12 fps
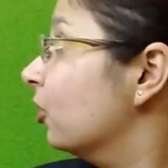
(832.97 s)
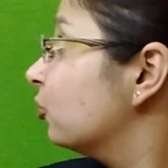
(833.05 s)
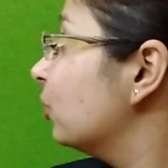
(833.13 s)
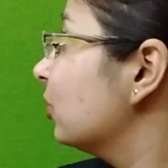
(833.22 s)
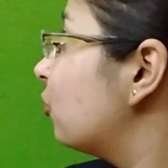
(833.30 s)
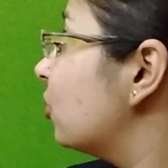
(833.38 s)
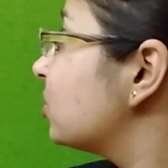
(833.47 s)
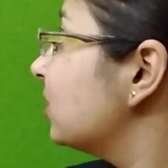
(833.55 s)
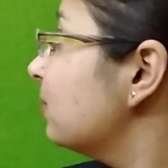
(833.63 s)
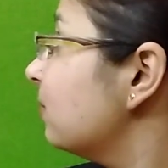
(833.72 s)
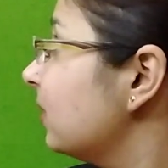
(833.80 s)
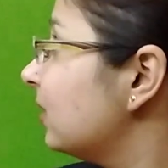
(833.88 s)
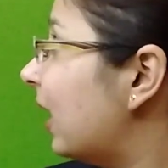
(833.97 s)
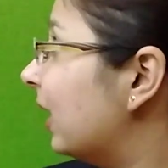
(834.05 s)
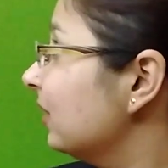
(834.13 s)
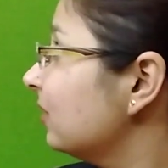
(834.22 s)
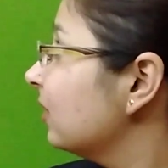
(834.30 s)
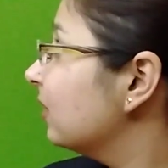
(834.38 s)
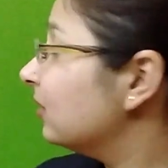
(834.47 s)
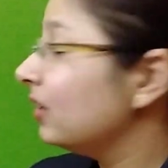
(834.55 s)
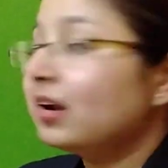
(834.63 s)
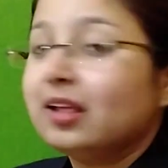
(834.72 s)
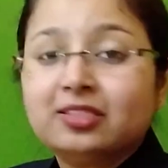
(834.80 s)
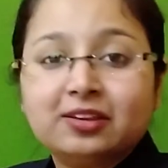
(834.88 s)
So in question number 9th,
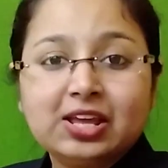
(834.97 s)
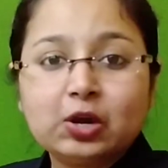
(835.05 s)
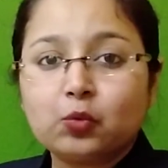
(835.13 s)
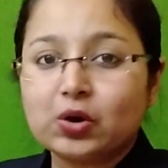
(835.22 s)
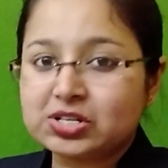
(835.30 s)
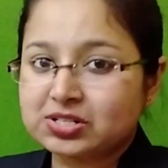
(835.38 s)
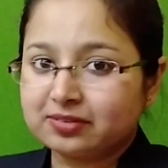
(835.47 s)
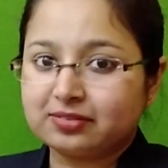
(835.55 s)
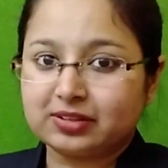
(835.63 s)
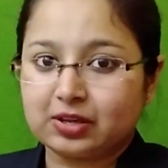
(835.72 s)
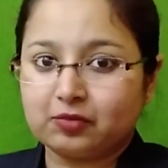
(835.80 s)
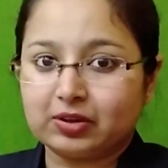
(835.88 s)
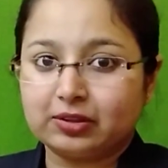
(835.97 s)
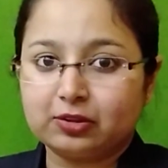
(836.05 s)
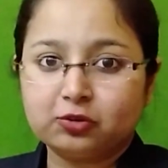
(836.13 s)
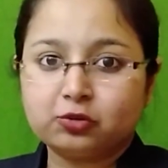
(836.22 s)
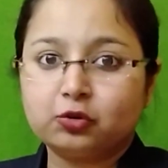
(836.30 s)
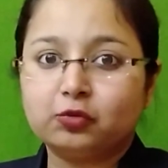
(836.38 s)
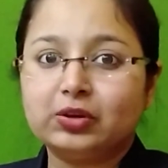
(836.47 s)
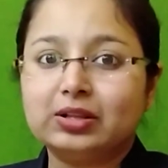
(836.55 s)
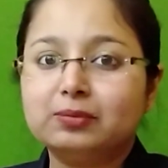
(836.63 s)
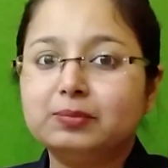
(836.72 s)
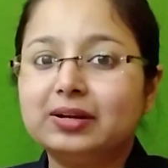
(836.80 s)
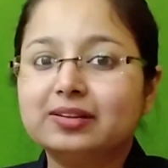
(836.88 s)
there are 3 questions given. So we
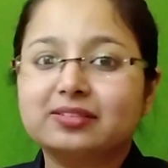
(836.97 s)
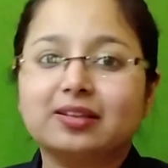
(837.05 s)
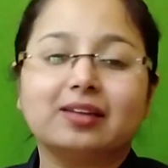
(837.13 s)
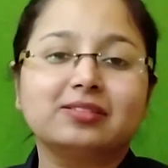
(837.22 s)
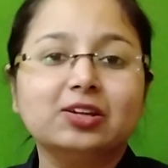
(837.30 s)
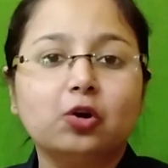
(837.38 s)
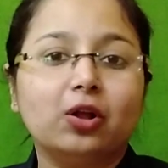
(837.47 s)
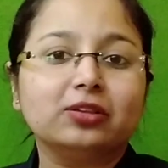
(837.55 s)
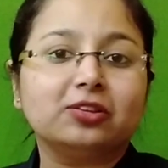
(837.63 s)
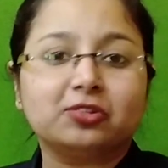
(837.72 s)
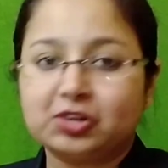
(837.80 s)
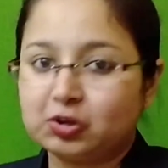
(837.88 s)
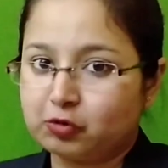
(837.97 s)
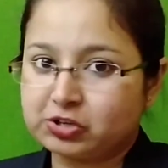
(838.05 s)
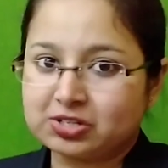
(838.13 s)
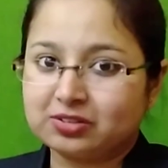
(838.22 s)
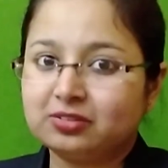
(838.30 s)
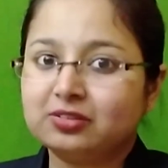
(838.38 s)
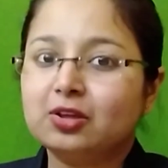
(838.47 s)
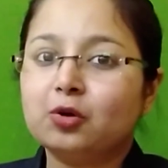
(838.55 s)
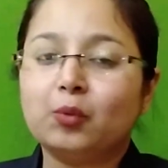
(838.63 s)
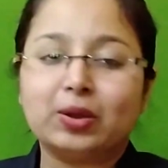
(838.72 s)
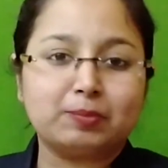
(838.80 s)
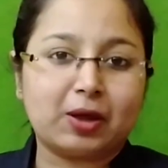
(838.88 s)
will be discussing all the 3 questions
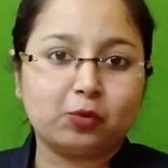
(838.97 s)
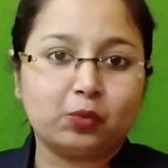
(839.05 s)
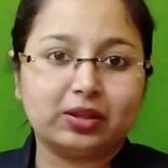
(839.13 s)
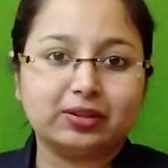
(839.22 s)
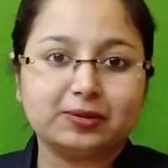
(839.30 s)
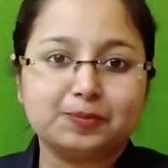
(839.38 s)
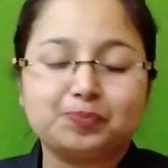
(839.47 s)
one by one.